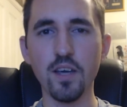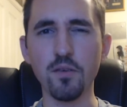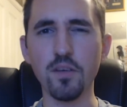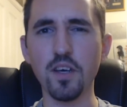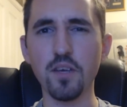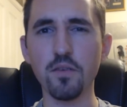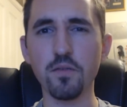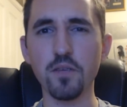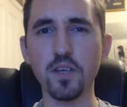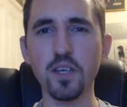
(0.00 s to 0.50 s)

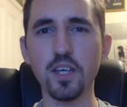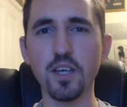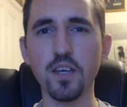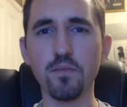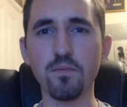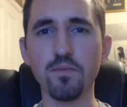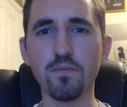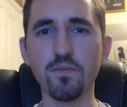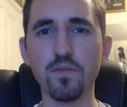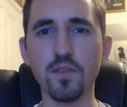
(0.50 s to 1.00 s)
We'd have
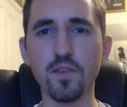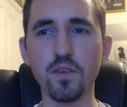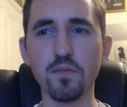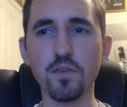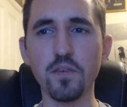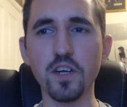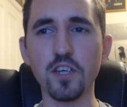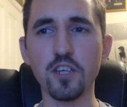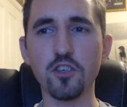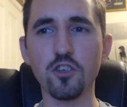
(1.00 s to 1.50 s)
a
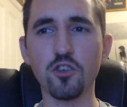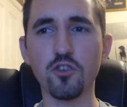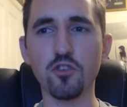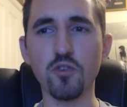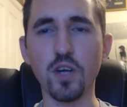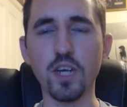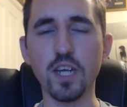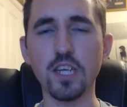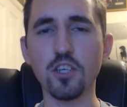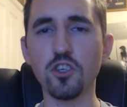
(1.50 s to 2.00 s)
very
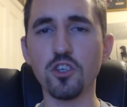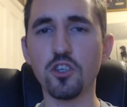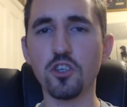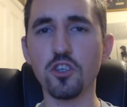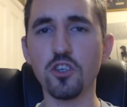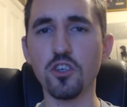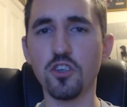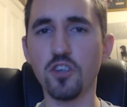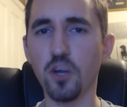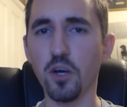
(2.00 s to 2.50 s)
strange